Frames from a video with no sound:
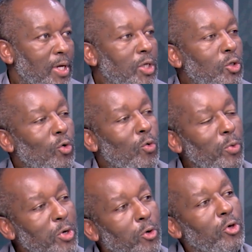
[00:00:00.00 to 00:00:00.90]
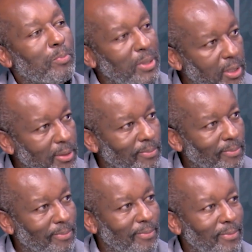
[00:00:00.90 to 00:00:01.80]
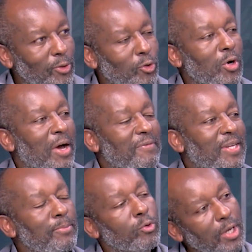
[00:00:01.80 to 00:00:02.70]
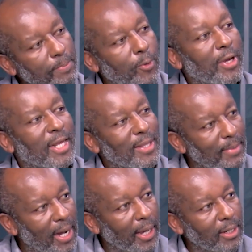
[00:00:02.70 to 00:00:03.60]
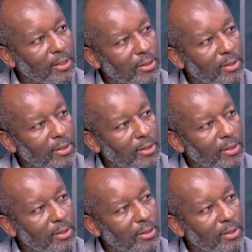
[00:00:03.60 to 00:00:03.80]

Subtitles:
So we know you're busy. You don't have time to keep looking at the market.